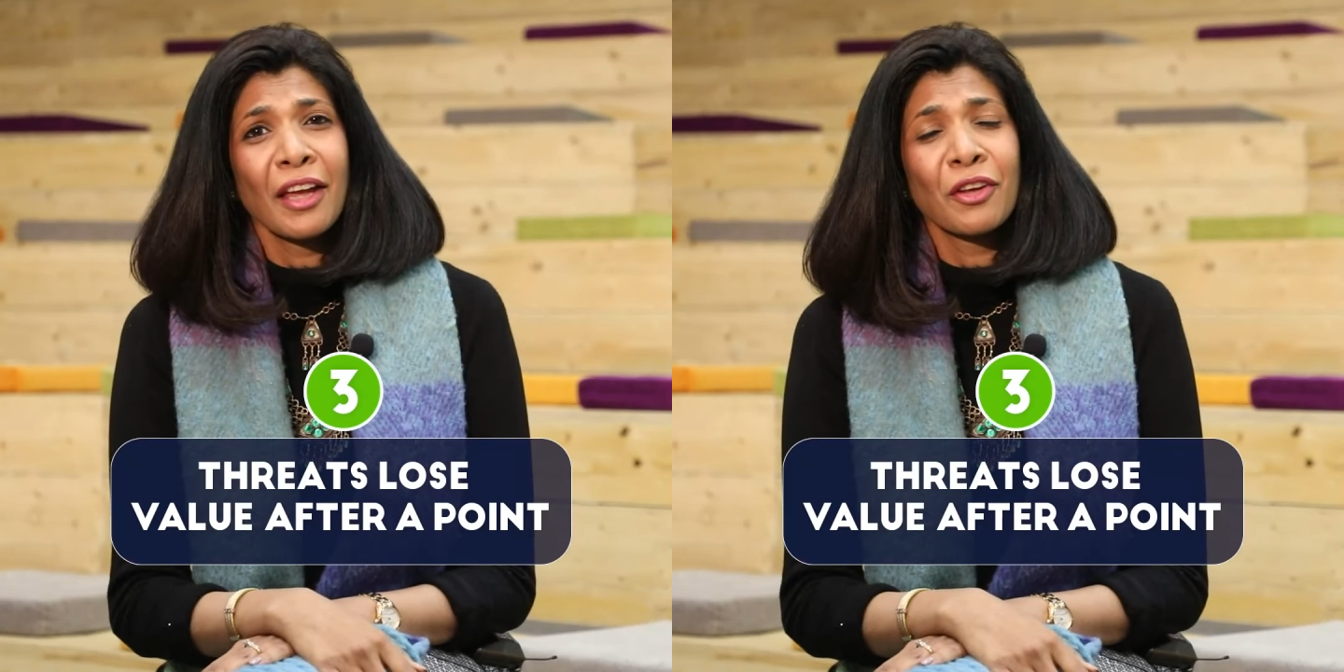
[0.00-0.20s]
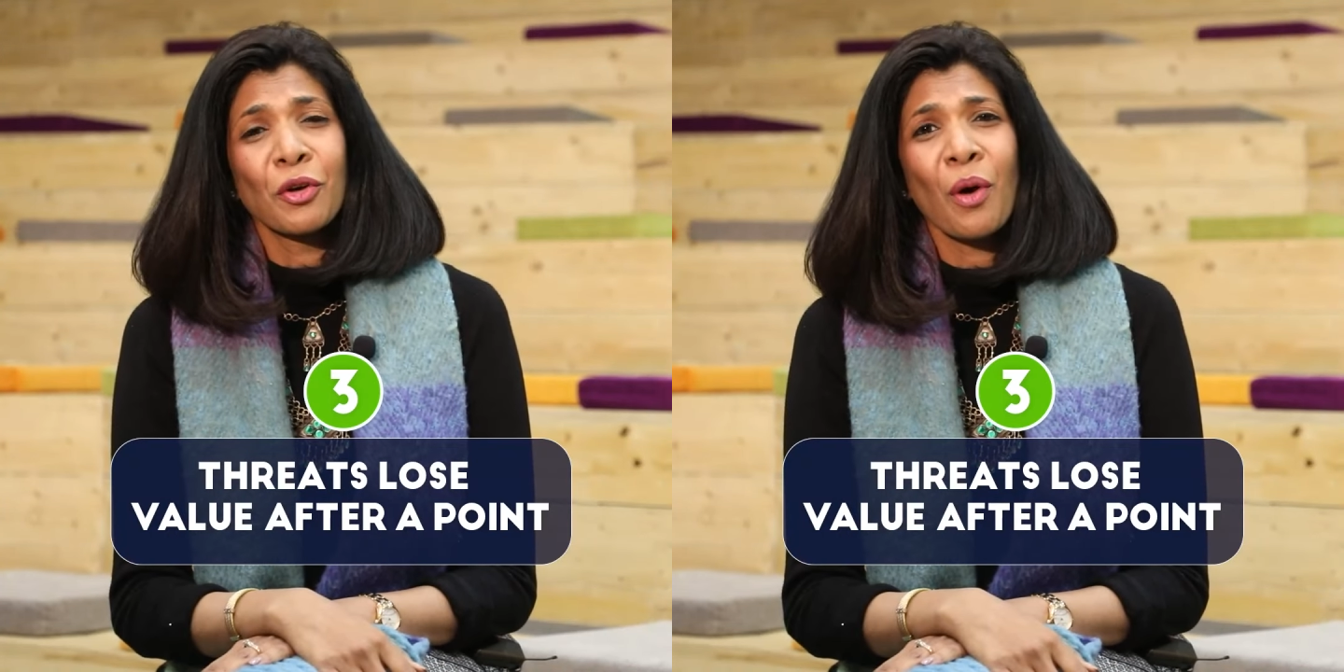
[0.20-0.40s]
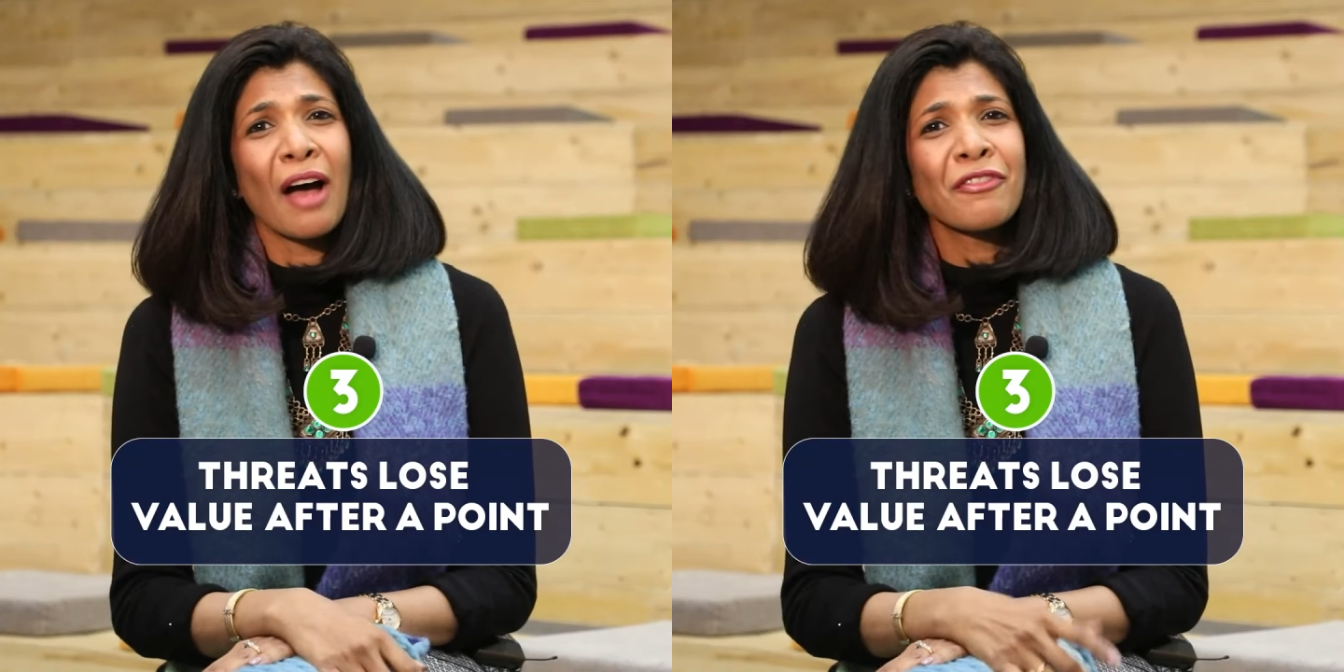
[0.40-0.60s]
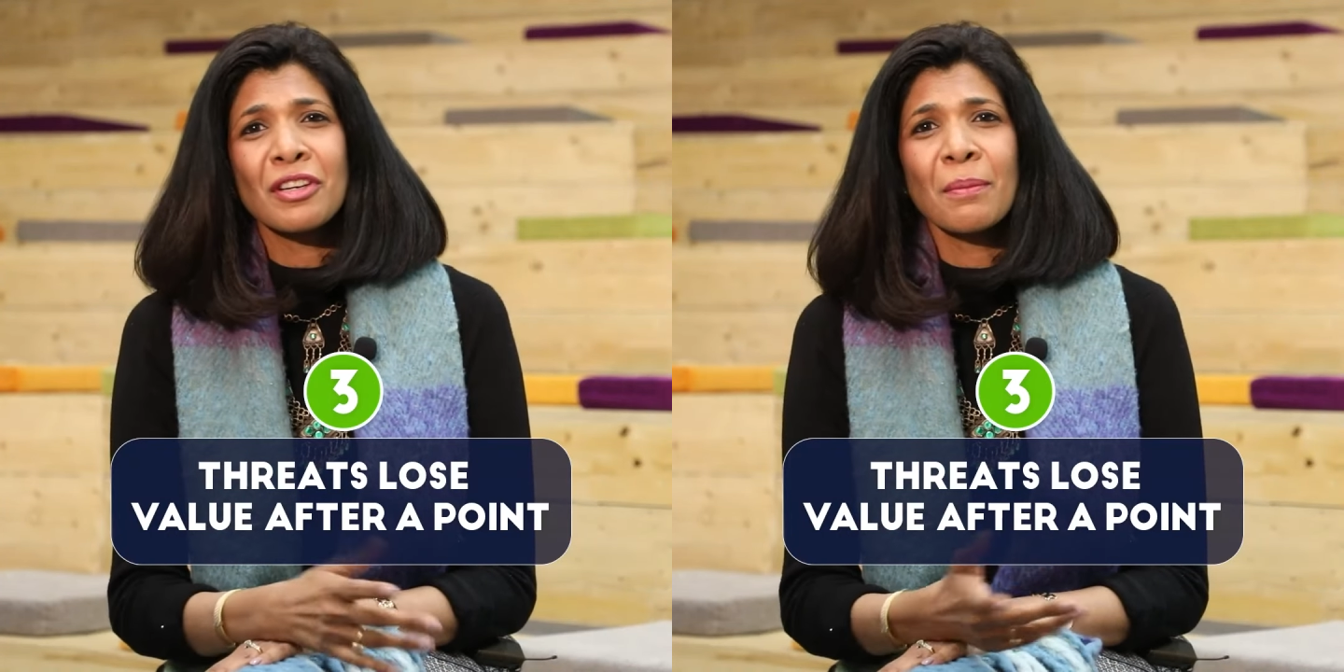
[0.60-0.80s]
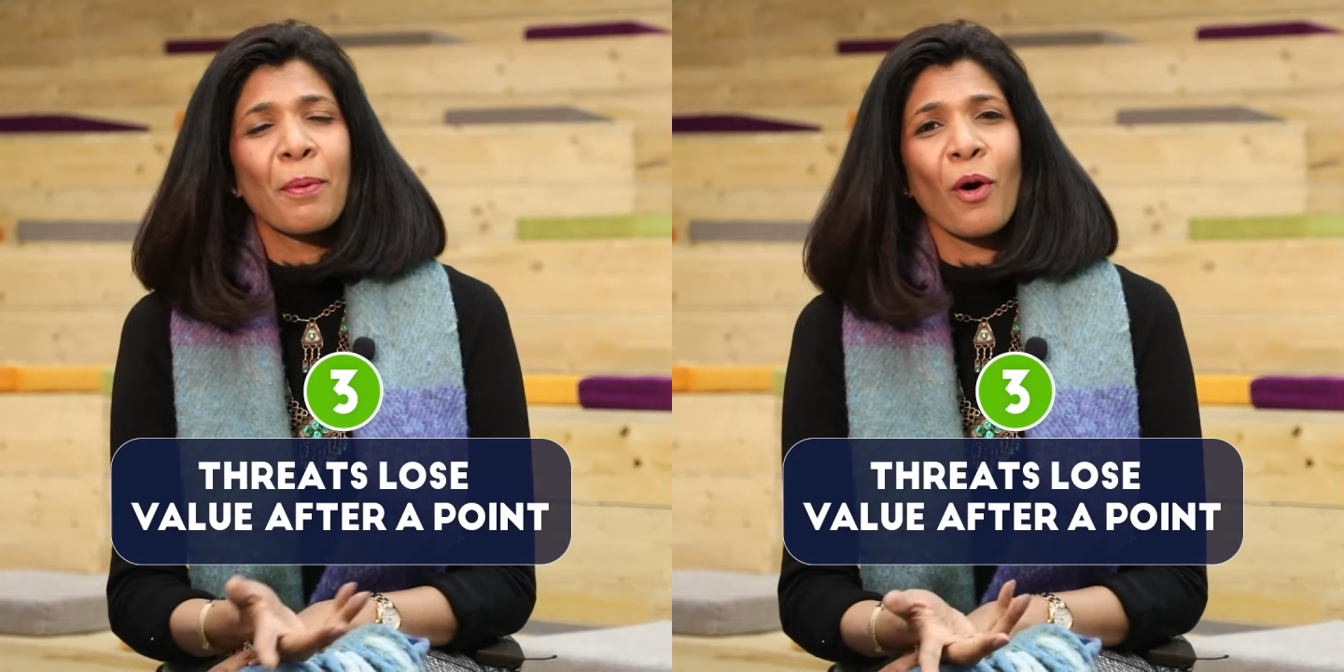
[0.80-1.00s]
you know,
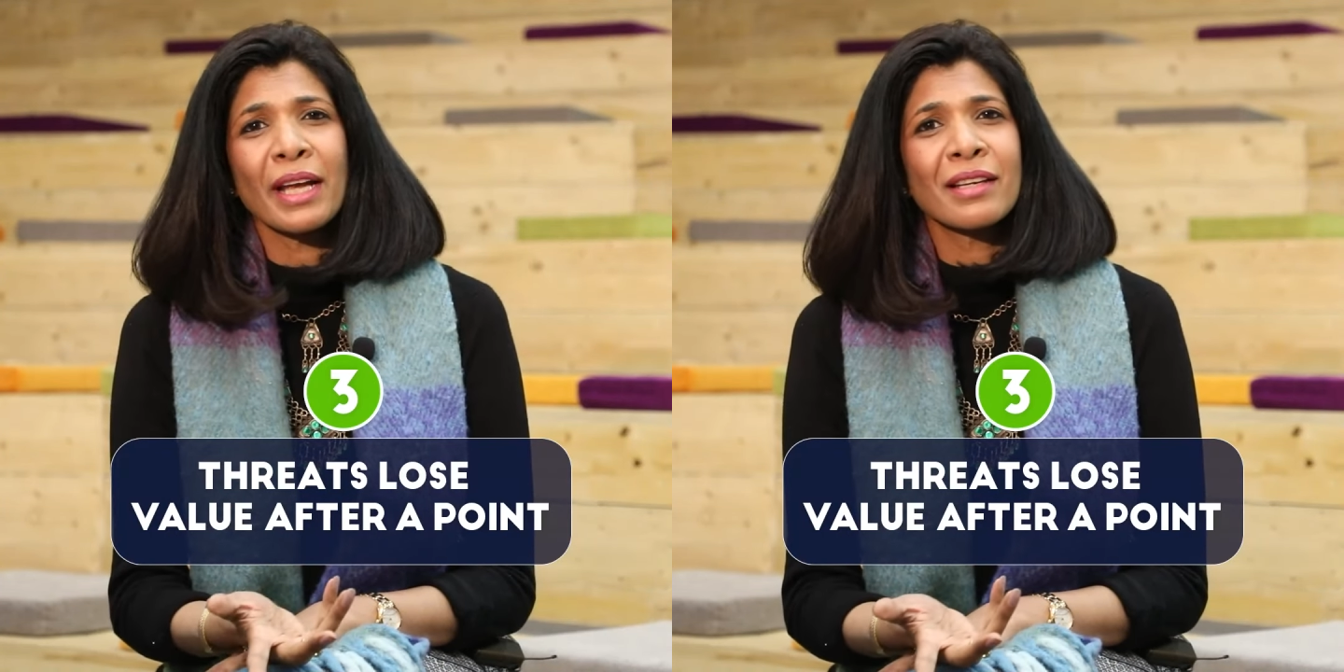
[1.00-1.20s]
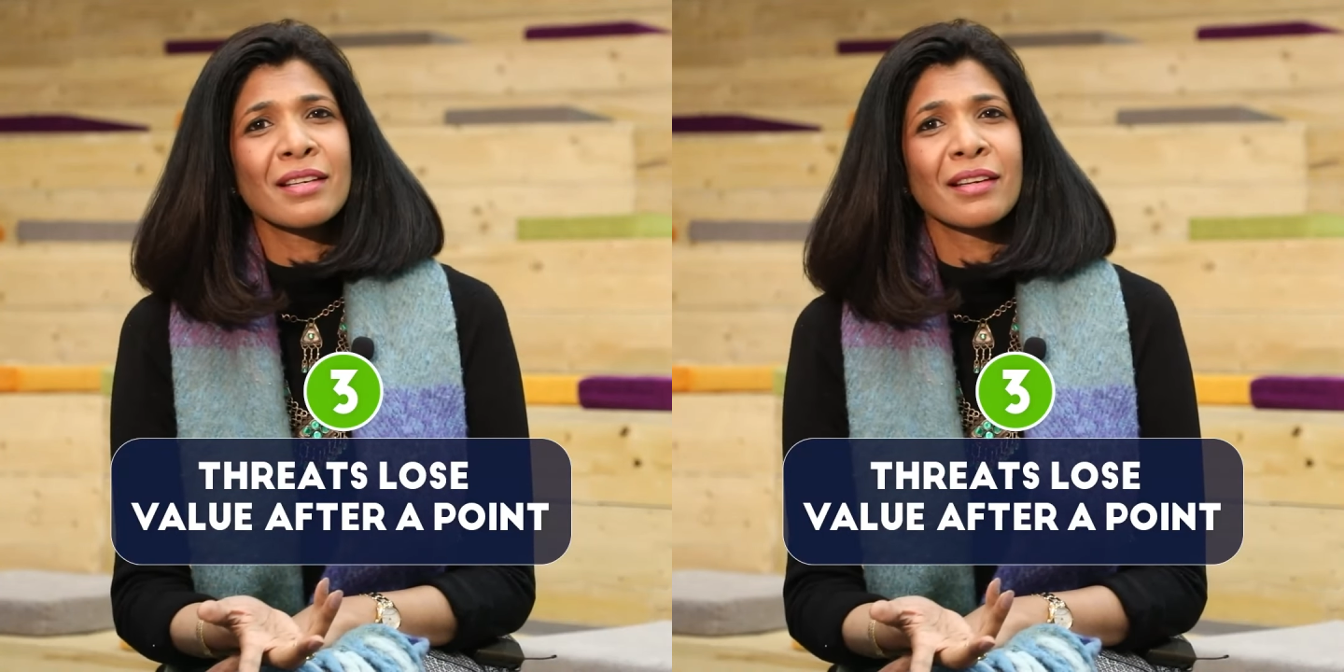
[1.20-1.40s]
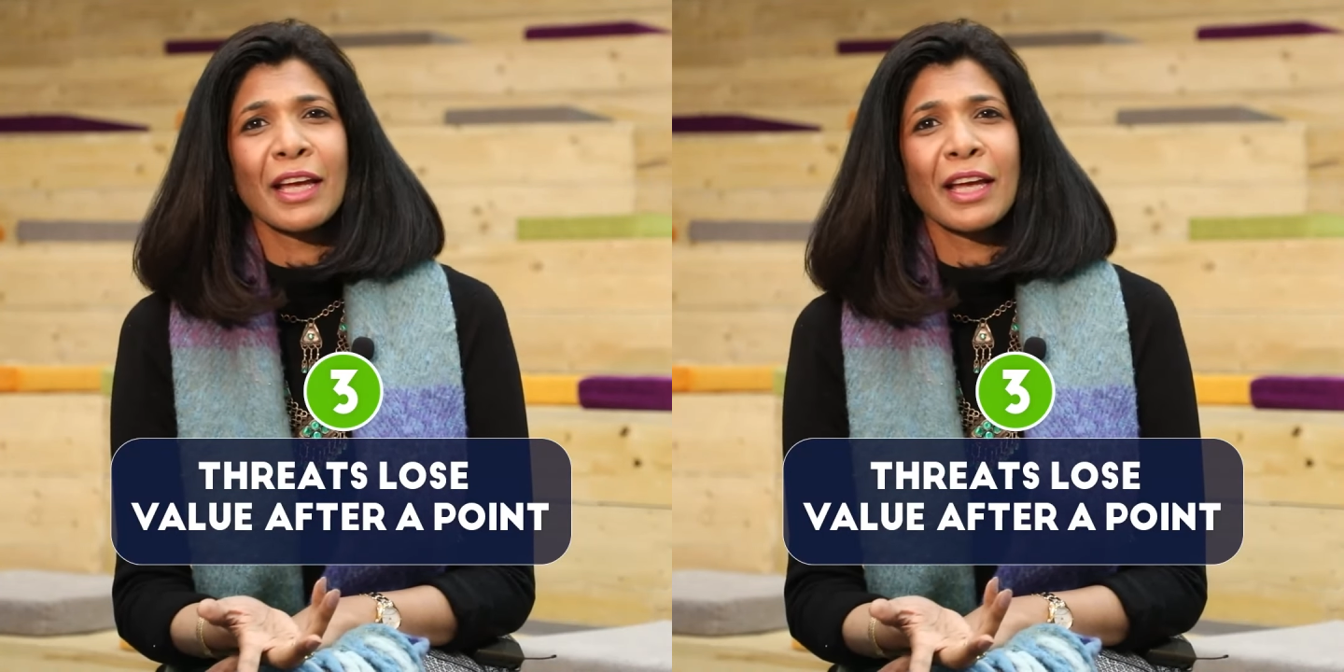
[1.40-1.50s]
after a point,